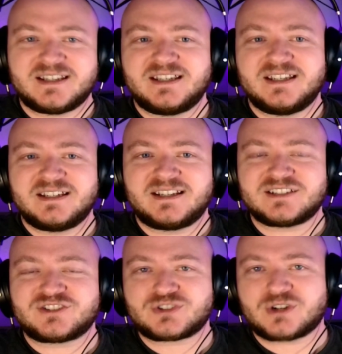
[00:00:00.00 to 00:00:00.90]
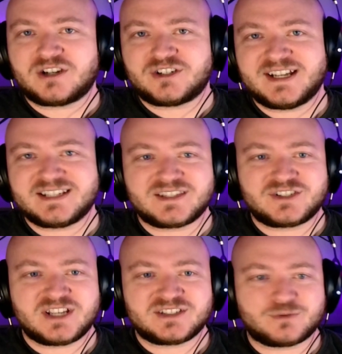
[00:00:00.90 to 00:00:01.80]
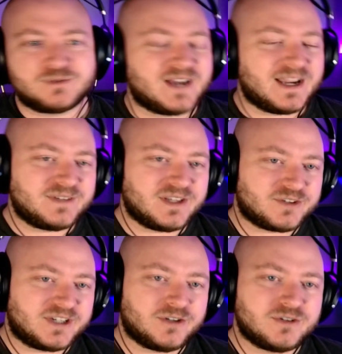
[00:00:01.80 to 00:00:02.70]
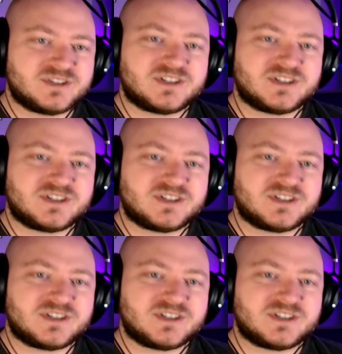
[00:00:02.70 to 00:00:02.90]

he gets stronger and has the chance to revive the other heroes.